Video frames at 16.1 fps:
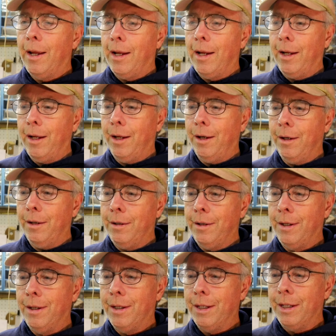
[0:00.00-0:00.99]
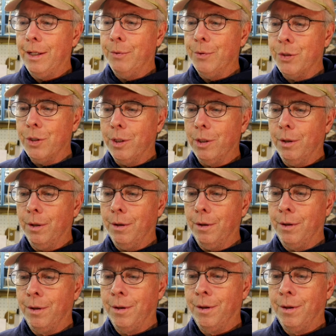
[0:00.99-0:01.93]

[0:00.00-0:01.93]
and it was in the